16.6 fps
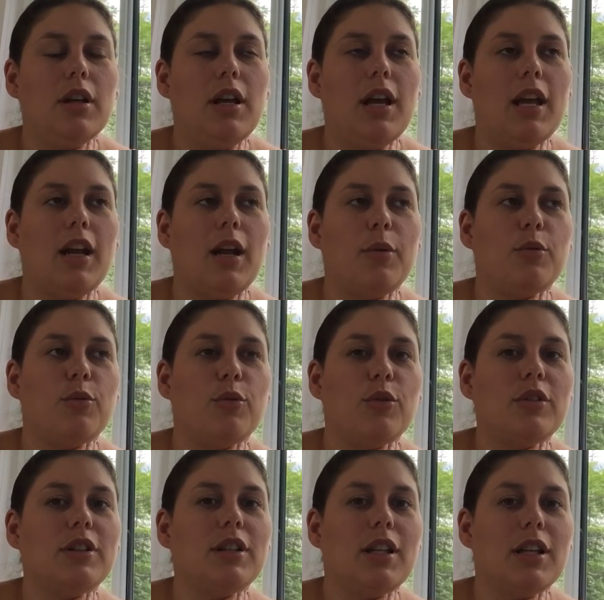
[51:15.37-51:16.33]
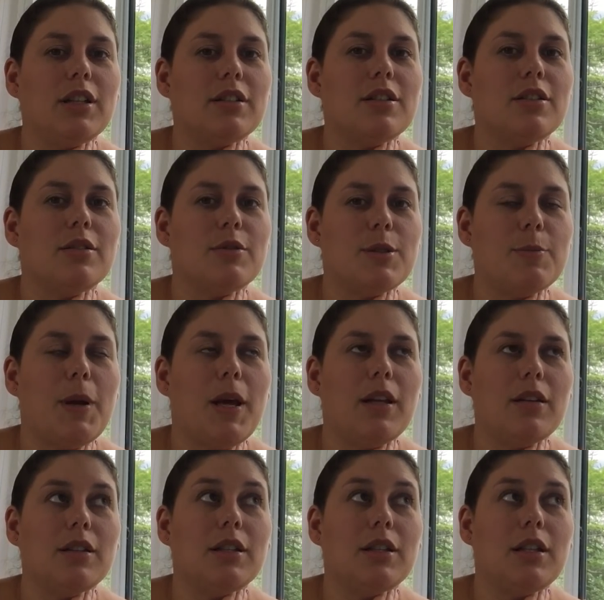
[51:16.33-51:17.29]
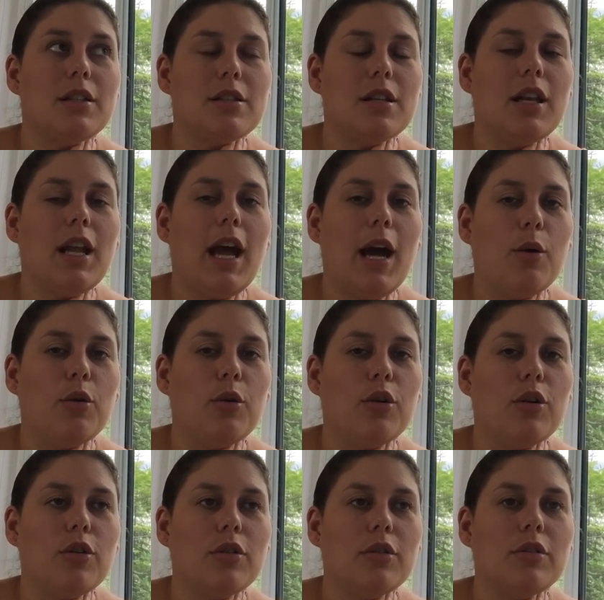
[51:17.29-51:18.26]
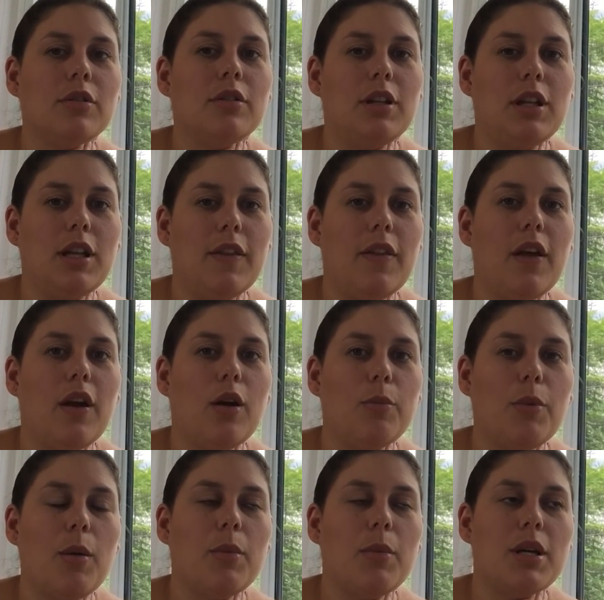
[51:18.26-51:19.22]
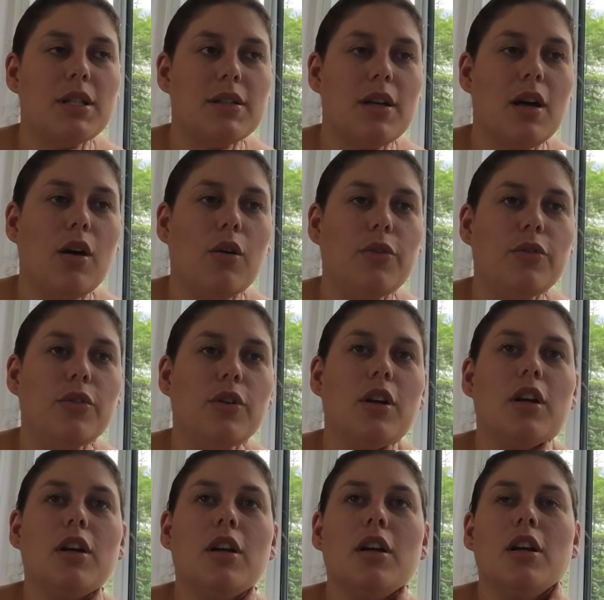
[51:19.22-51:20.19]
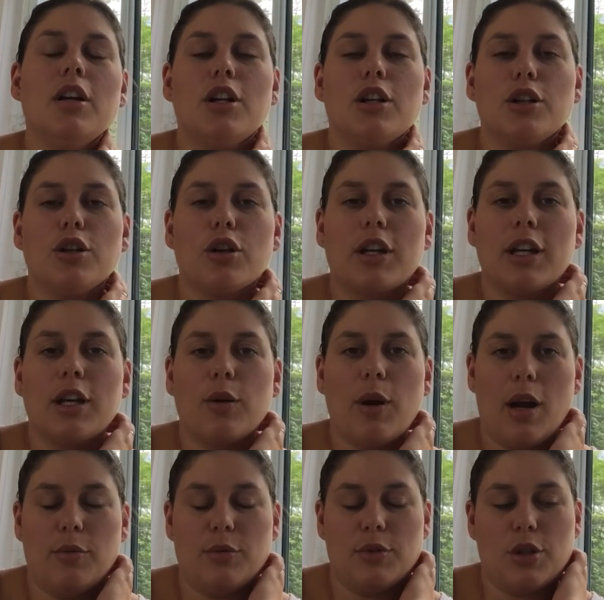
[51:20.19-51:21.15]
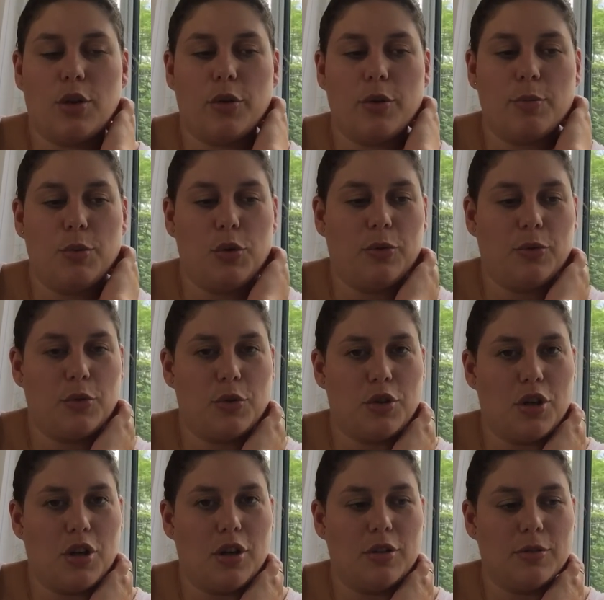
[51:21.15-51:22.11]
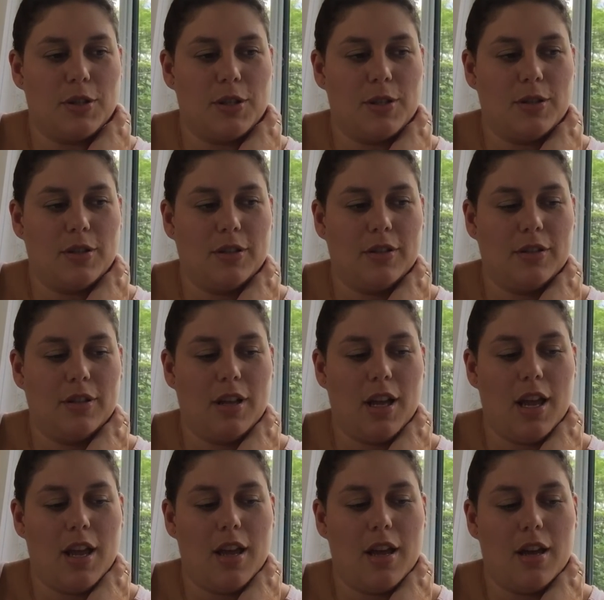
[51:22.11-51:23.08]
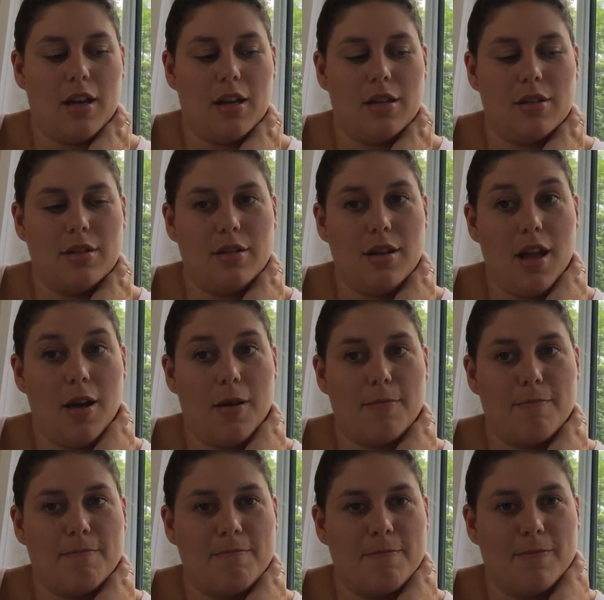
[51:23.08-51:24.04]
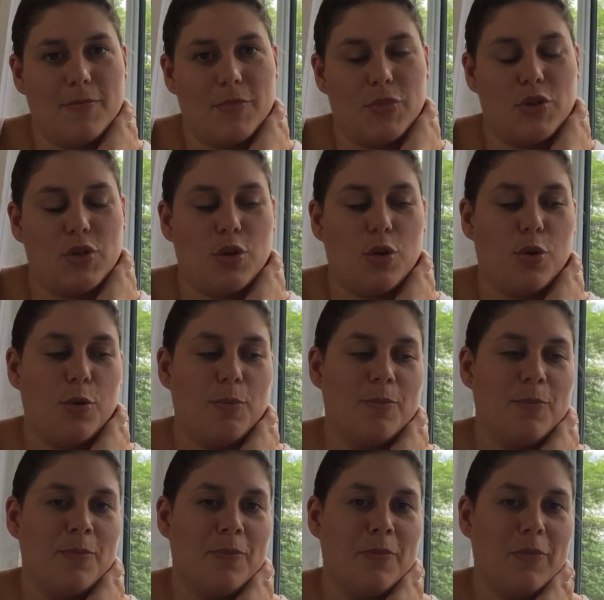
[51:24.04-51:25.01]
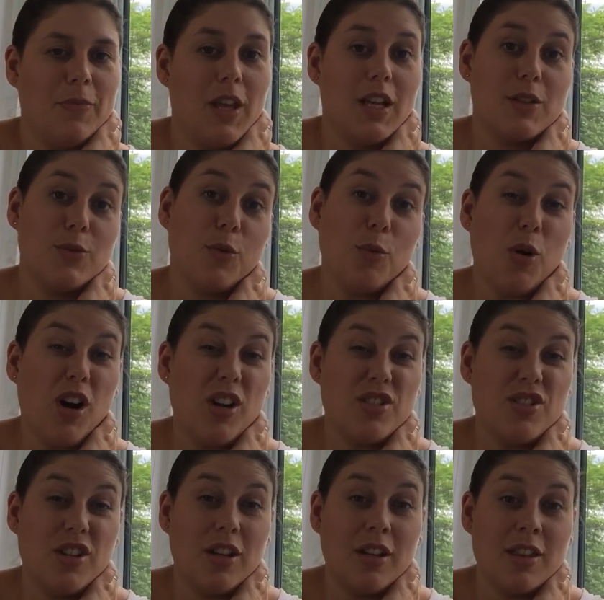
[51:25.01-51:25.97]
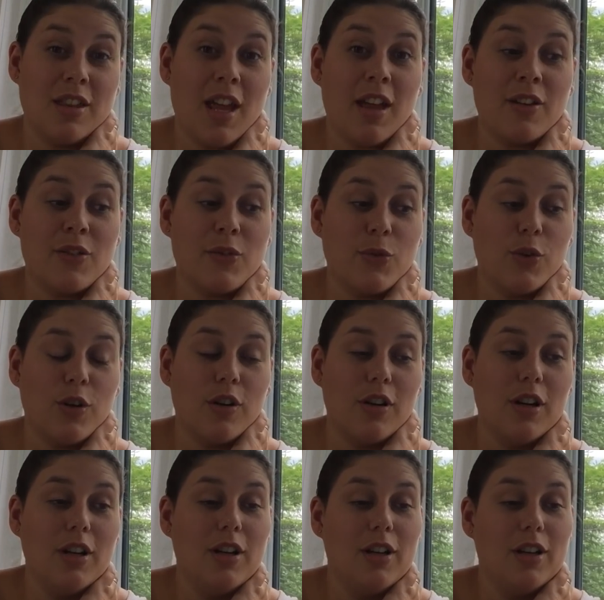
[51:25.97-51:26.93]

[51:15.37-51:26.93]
and I would really like to spend at least an hour in there by myself, looking around at all the beautiful charts. And yeah, so thanks for watching. Thanks for